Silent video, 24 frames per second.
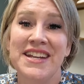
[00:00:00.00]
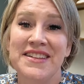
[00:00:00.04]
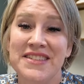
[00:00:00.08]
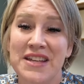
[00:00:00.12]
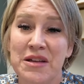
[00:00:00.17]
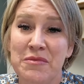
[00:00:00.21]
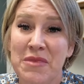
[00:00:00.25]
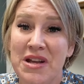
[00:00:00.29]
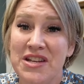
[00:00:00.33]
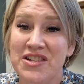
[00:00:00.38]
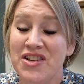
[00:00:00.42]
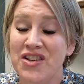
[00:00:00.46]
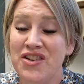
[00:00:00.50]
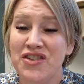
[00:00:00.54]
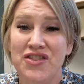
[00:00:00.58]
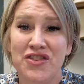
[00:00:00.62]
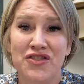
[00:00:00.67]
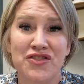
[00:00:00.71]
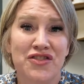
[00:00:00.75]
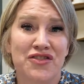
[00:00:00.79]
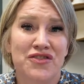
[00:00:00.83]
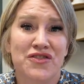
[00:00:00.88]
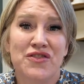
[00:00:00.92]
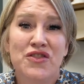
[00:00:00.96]
as I mentioned,
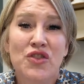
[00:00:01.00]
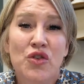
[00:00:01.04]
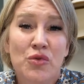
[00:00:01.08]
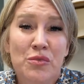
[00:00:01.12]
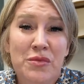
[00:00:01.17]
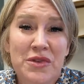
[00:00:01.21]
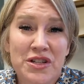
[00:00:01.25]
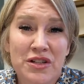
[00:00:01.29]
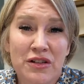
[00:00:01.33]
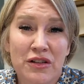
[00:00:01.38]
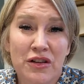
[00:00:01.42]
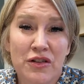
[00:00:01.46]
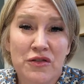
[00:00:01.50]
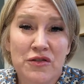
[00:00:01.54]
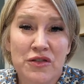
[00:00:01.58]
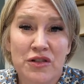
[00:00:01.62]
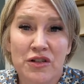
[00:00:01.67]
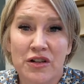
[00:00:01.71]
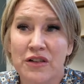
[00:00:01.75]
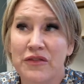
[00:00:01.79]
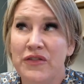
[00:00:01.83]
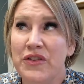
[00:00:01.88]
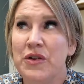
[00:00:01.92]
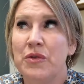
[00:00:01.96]
you're just so much
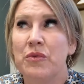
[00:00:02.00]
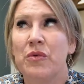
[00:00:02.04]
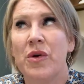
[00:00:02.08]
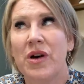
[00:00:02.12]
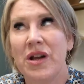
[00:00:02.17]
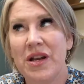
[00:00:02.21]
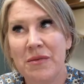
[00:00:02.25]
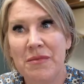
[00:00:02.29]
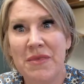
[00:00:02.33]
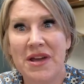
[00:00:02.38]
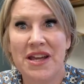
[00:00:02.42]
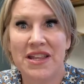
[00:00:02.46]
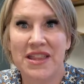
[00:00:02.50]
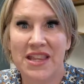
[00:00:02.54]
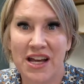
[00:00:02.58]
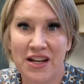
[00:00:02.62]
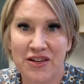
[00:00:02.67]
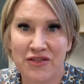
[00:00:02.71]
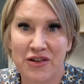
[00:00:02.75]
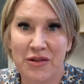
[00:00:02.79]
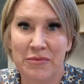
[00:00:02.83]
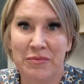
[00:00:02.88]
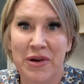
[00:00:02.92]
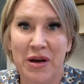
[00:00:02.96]
closer if you wanna make
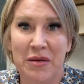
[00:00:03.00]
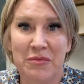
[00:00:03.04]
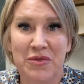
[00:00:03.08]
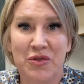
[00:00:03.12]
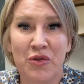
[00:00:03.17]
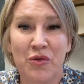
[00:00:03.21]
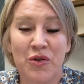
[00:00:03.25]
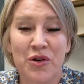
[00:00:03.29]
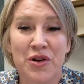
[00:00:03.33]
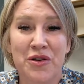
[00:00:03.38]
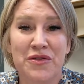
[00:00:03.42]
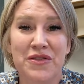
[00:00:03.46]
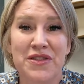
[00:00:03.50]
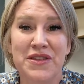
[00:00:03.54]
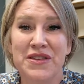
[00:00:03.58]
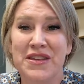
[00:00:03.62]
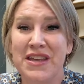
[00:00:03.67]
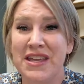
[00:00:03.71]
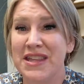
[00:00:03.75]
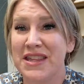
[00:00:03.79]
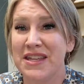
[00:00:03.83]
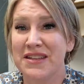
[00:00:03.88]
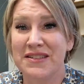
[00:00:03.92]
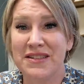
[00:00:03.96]
that trip up
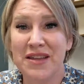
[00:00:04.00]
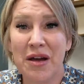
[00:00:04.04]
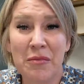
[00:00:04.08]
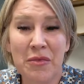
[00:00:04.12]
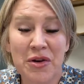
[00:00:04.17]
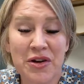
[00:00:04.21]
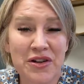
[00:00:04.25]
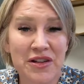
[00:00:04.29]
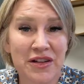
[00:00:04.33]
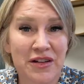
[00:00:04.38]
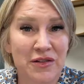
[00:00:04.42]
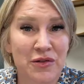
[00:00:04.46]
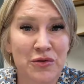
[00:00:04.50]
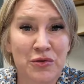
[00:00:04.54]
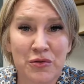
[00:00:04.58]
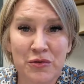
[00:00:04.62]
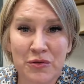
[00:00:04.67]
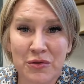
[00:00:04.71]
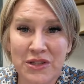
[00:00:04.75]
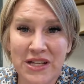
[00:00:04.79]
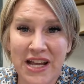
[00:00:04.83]
north in the summer to cool